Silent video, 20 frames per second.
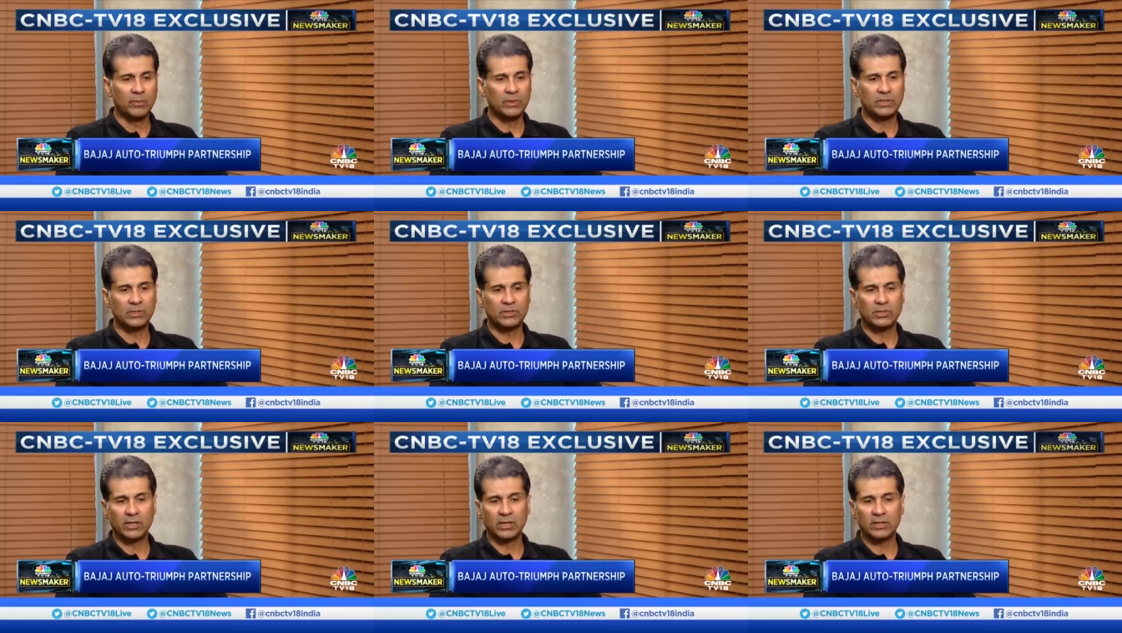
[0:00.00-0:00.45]

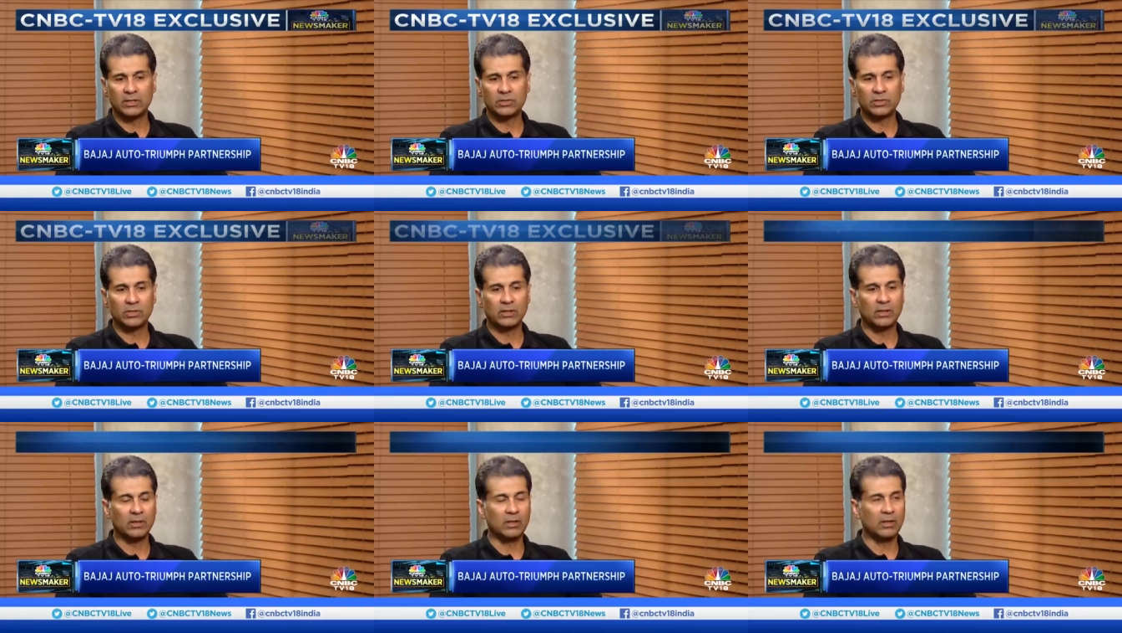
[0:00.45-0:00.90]
which
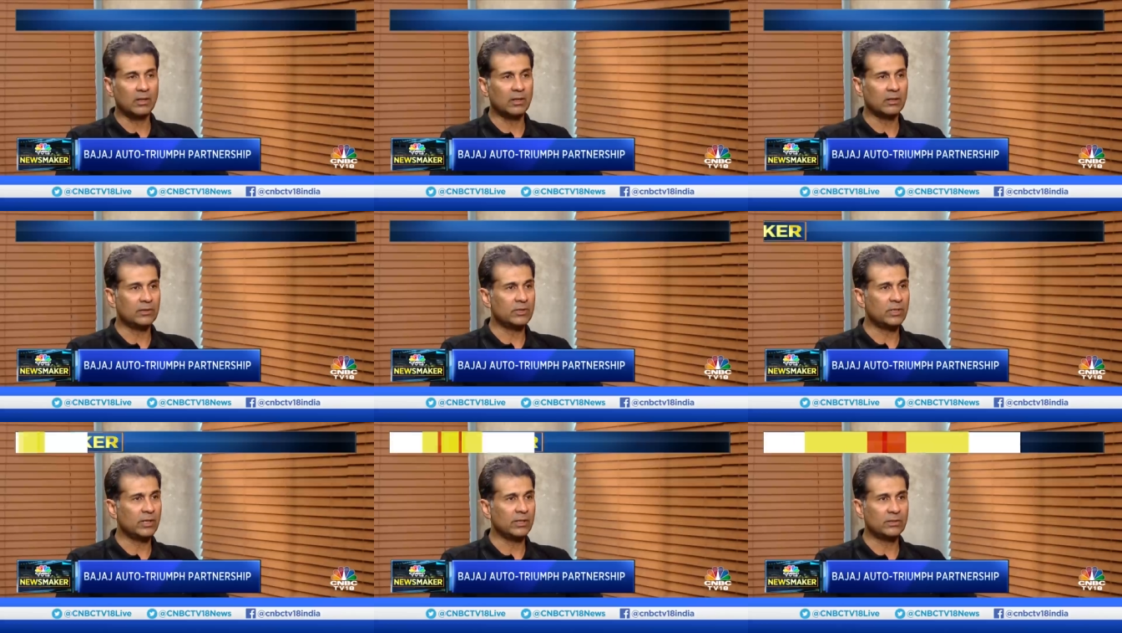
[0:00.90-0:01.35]
change in
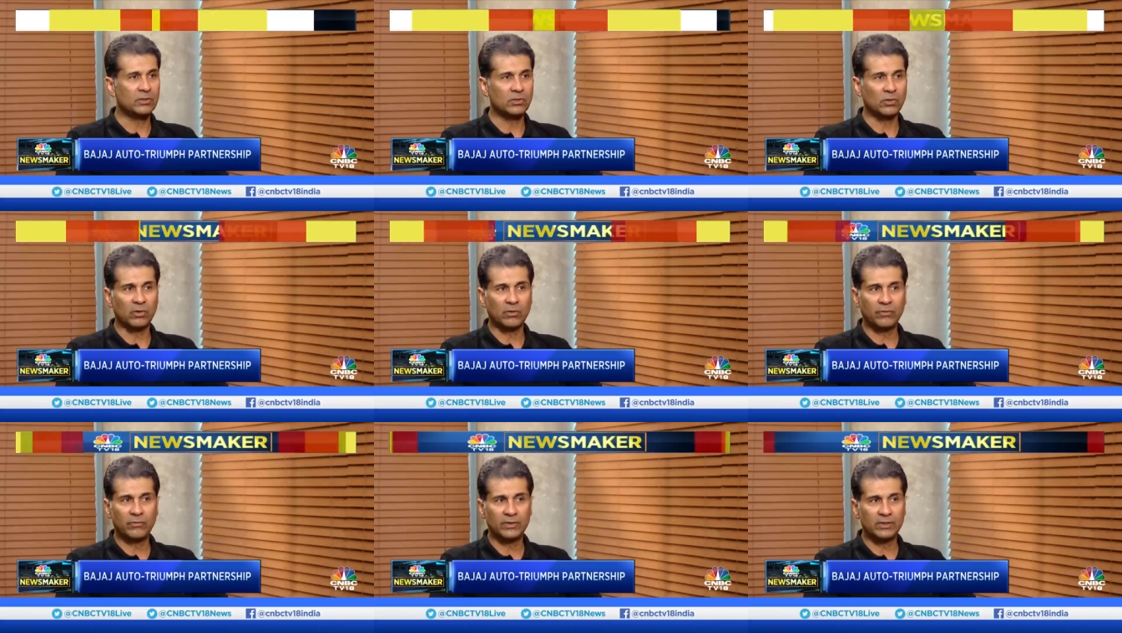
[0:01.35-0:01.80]
uh,
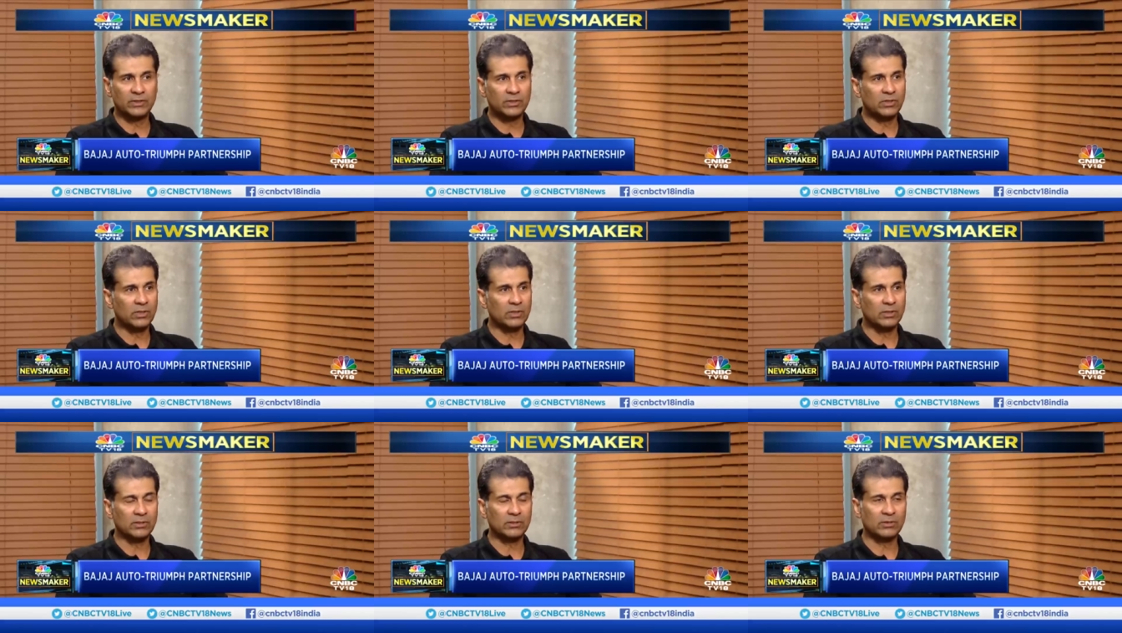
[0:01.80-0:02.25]
jigs or
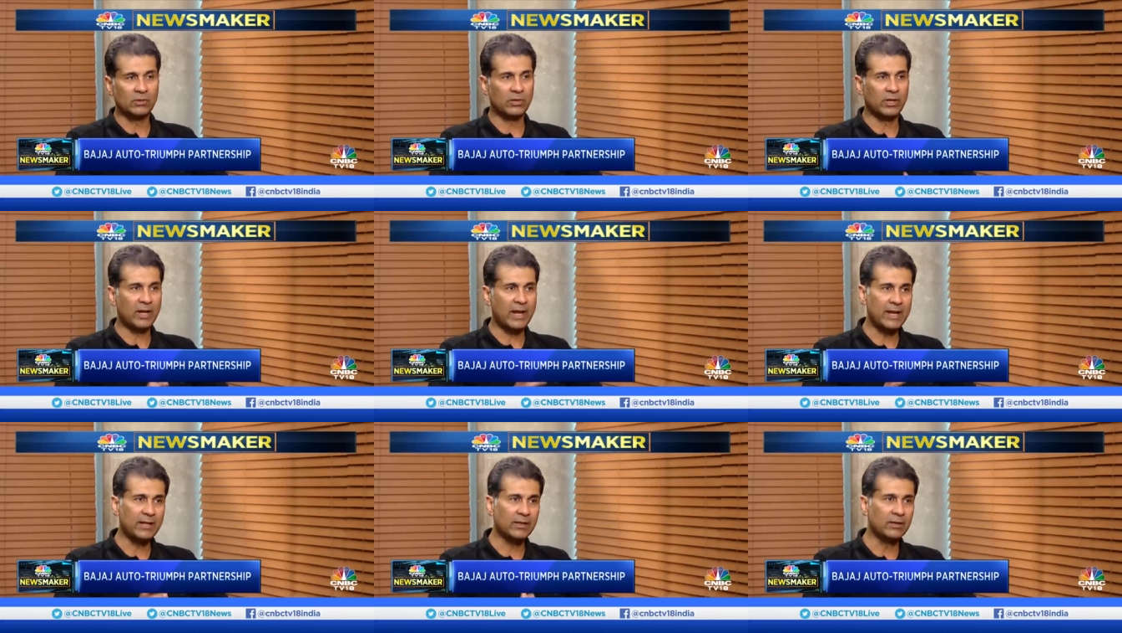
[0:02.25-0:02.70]
fixtures
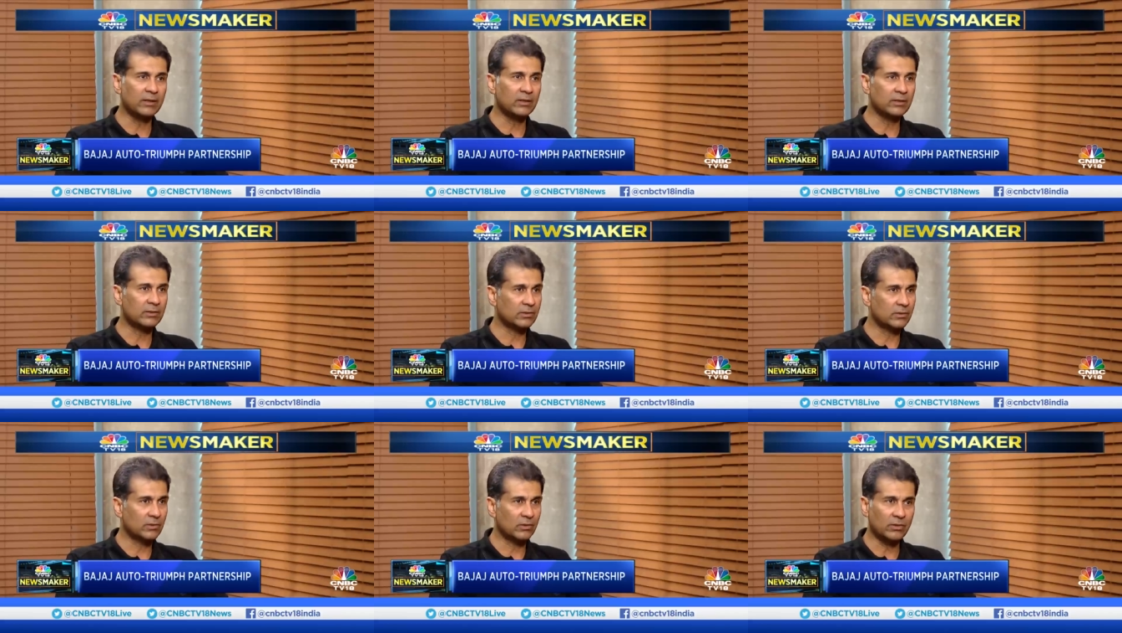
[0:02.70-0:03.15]
or
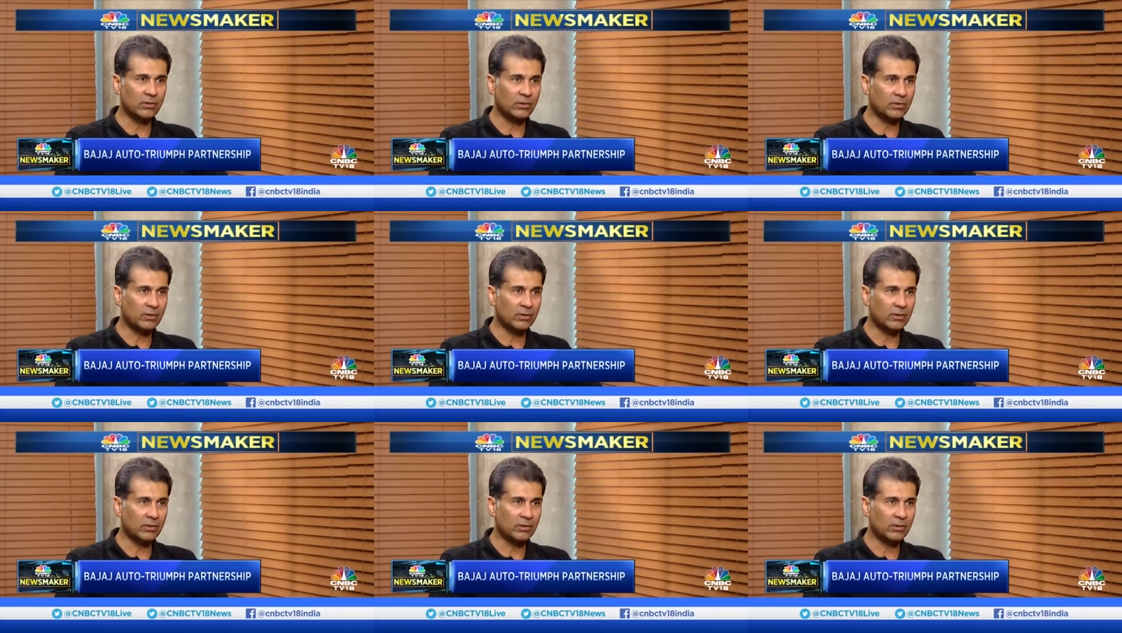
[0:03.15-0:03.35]
hangers or